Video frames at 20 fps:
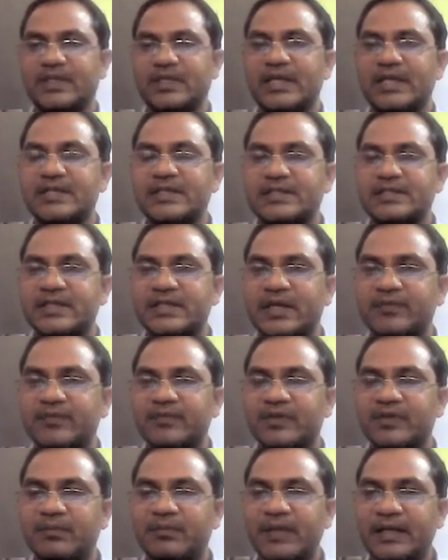density
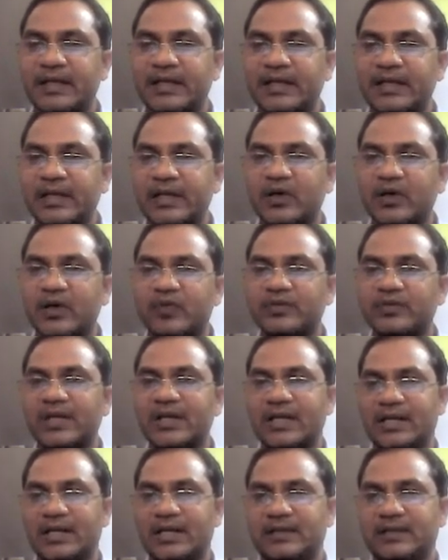of the material of
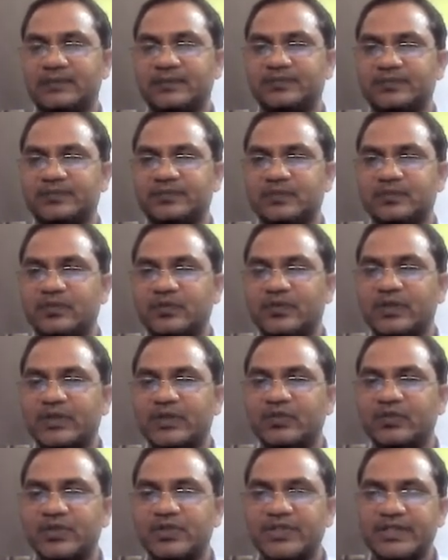the rod
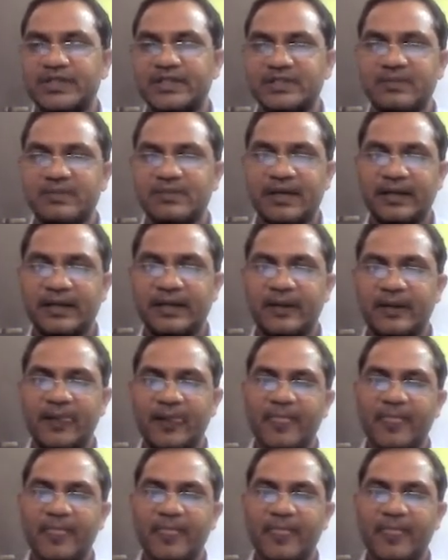with which it is made.